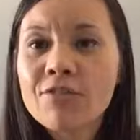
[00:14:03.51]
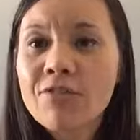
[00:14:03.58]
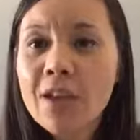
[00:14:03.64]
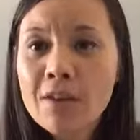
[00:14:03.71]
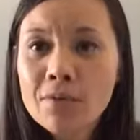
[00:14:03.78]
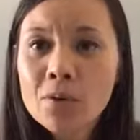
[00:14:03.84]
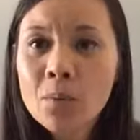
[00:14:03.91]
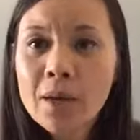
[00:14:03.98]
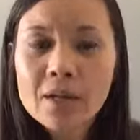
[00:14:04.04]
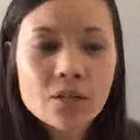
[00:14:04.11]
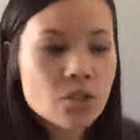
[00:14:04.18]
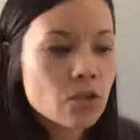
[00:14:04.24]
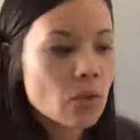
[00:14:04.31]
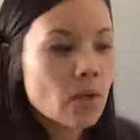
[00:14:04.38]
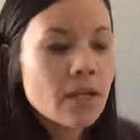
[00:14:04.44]
favorite way to
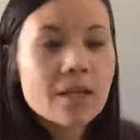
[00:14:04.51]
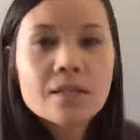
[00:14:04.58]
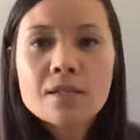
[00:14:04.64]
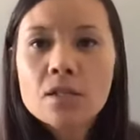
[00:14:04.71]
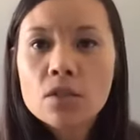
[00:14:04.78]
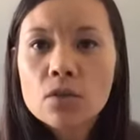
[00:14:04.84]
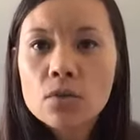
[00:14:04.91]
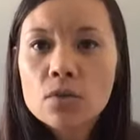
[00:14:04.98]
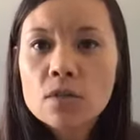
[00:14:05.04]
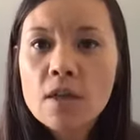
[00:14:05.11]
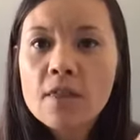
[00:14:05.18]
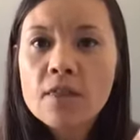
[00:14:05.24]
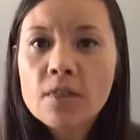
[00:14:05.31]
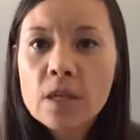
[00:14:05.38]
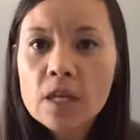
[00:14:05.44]
do it is to use
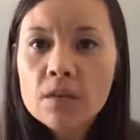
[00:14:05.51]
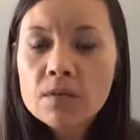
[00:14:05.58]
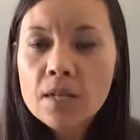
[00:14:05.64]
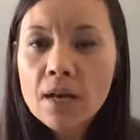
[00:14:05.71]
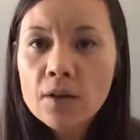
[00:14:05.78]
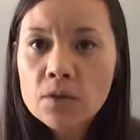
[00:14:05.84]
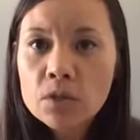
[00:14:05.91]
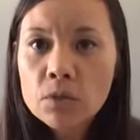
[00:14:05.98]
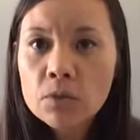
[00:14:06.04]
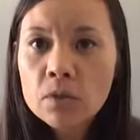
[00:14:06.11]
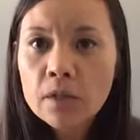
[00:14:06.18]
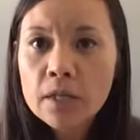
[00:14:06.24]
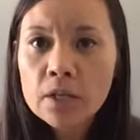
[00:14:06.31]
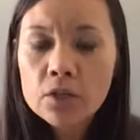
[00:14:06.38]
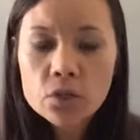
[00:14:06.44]
Thiis household
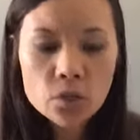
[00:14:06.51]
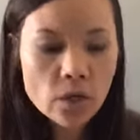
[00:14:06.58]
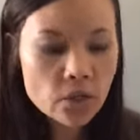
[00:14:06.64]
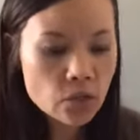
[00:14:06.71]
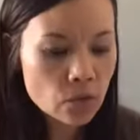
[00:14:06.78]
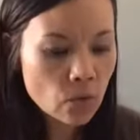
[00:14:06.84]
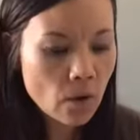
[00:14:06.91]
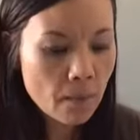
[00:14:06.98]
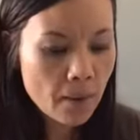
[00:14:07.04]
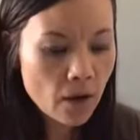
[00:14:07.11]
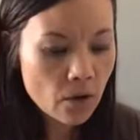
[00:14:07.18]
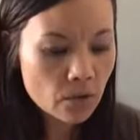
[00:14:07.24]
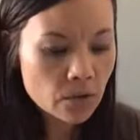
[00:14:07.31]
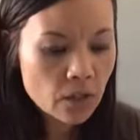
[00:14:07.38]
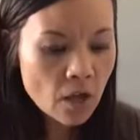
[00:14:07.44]
cleaner. So I do
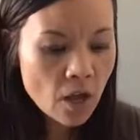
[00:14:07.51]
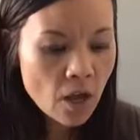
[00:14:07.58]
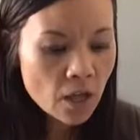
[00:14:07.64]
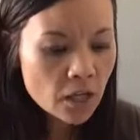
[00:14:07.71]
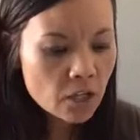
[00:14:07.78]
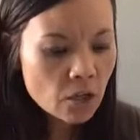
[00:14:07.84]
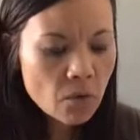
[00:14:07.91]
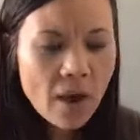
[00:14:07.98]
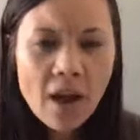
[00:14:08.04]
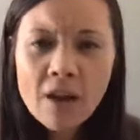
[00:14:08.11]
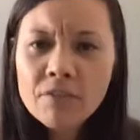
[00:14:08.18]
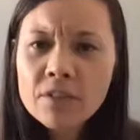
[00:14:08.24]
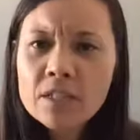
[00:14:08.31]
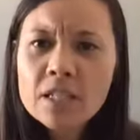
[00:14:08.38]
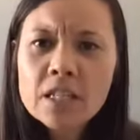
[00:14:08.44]
about,
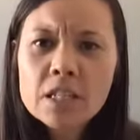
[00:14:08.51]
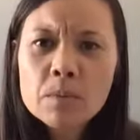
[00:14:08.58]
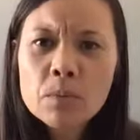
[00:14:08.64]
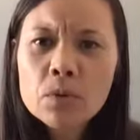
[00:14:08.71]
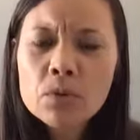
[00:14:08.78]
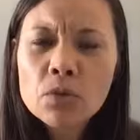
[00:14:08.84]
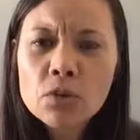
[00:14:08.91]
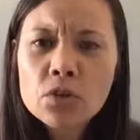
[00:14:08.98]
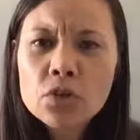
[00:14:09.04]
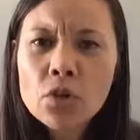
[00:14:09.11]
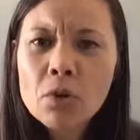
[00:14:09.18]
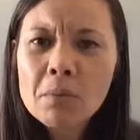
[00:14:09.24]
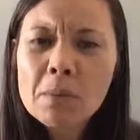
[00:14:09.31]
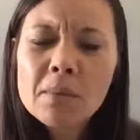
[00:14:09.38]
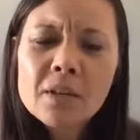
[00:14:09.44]
half a teaspoon or so,
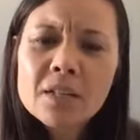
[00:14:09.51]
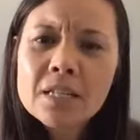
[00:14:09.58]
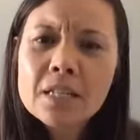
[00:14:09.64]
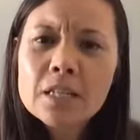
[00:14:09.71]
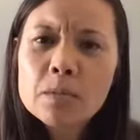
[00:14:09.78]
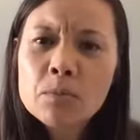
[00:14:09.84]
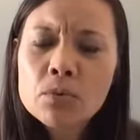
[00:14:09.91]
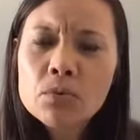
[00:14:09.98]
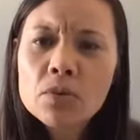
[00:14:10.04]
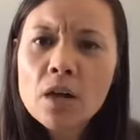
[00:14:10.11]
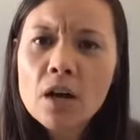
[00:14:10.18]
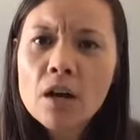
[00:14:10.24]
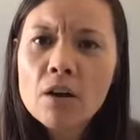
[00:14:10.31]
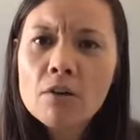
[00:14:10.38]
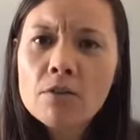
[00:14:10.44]
or maybe a teaspoon
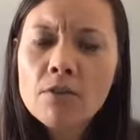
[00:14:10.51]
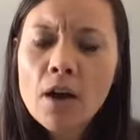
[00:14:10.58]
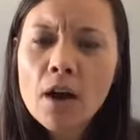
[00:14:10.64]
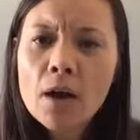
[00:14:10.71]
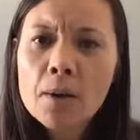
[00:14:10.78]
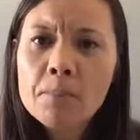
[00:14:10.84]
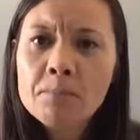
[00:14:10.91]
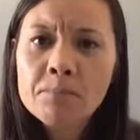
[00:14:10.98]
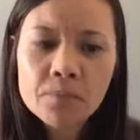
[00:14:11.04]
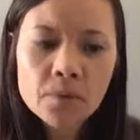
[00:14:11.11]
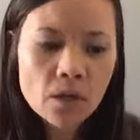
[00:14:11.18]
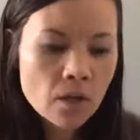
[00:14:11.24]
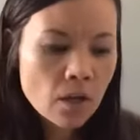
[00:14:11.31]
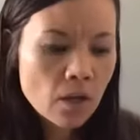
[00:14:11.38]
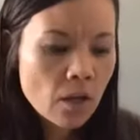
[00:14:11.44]
of
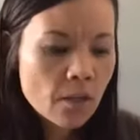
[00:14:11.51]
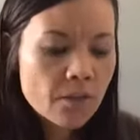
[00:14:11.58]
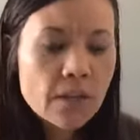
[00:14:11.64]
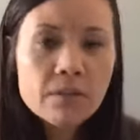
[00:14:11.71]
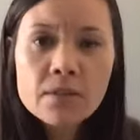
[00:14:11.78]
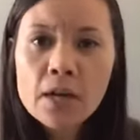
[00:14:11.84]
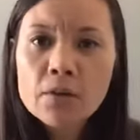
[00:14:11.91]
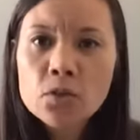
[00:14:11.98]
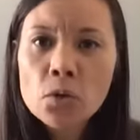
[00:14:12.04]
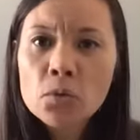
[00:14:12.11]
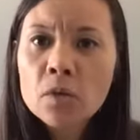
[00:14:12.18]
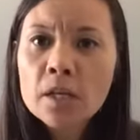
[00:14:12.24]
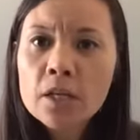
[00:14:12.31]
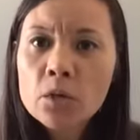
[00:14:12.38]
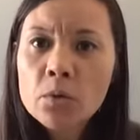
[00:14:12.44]
Thiis
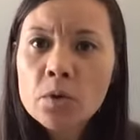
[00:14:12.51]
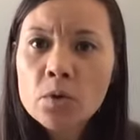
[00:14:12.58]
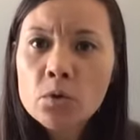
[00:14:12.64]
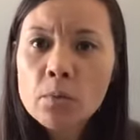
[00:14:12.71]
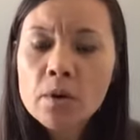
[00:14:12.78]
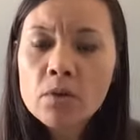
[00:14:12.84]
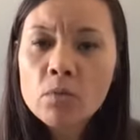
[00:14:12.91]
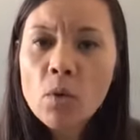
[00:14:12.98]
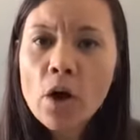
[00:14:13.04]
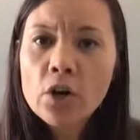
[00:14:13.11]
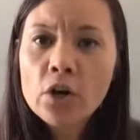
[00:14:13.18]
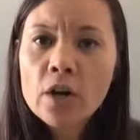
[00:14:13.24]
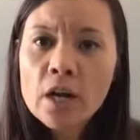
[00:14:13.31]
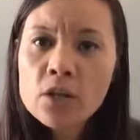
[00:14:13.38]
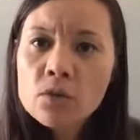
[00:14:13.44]
household cleaner with a little bit of
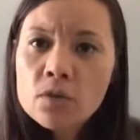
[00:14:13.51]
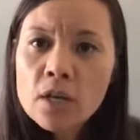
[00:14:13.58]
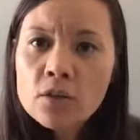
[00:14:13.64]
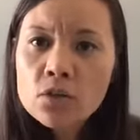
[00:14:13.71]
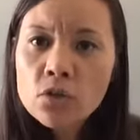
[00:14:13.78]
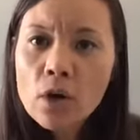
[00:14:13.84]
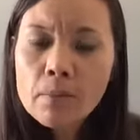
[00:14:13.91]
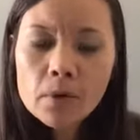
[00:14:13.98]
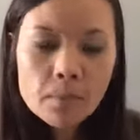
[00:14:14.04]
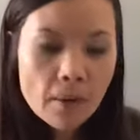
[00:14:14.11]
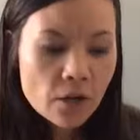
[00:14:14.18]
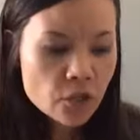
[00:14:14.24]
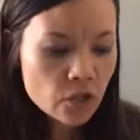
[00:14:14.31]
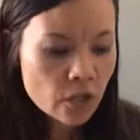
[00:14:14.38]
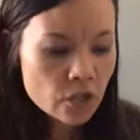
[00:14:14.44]
water, and I use that scrubber
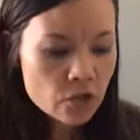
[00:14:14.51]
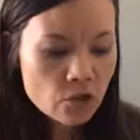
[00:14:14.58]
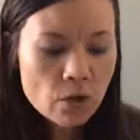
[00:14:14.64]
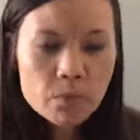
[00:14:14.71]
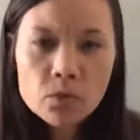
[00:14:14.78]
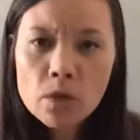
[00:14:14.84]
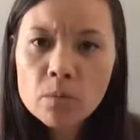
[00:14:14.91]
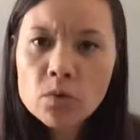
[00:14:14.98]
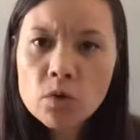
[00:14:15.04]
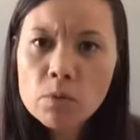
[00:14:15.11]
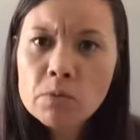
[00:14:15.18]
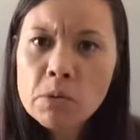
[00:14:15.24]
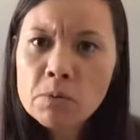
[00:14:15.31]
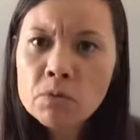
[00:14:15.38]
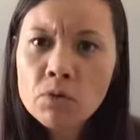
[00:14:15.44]
brush and I scrub, scrub,
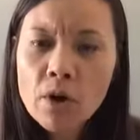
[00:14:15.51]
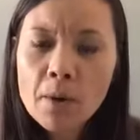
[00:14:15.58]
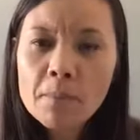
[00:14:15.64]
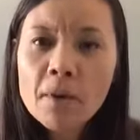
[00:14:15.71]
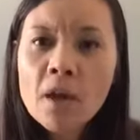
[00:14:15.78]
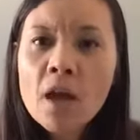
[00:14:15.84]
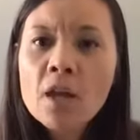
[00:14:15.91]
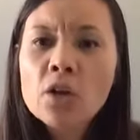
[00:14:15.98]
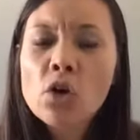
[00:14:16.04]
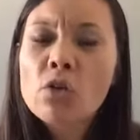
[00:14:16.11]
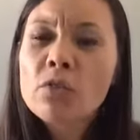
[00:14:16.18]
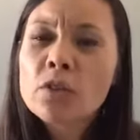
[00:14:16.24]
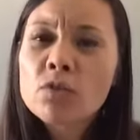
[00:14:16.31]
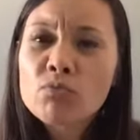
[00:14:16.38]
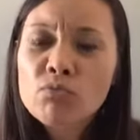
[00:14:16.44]
scrub, scrub, scrub. Now
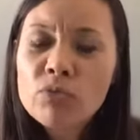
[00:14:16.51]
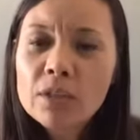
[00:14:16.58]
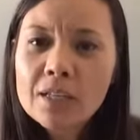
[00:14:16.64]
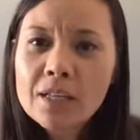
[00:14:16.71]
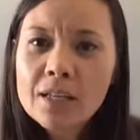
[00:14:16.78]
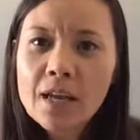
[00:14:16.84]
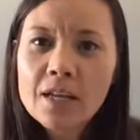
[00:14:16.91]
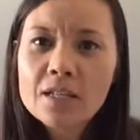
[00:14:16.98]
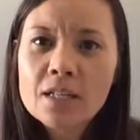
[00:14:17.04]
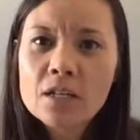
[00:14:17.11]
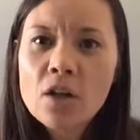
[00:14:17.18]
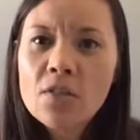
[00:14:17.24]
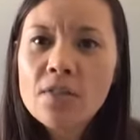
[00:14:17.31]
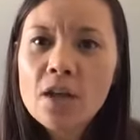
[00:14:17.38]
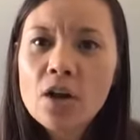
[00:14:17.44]
if it's really caked in
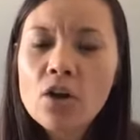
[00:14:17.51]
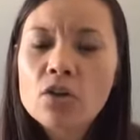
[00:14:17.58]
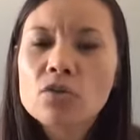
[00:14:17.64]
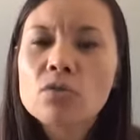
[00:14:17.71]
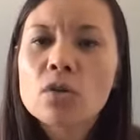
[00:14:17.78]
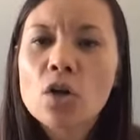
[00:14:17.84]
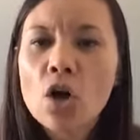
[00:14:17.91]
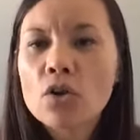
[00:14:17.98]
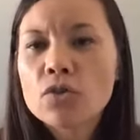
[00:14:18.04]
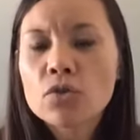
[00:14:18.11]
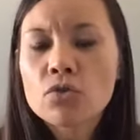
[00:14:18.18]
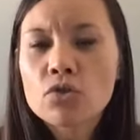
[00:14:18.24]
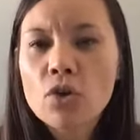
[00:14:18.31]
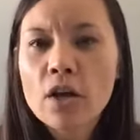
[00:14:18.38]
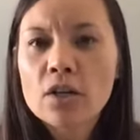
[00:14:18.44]
on there, you could
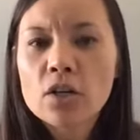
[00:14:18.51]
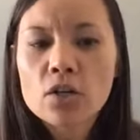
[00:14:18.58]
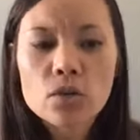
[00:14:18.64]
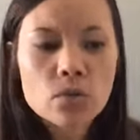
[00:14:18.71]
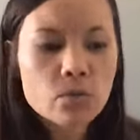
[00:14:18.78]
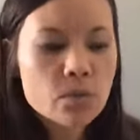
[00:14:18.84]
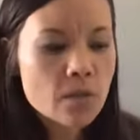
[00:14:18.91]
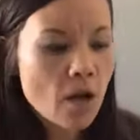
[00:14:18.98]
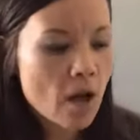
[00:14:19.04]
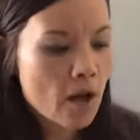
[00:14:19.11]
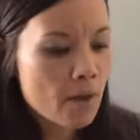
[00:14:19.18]
also try to use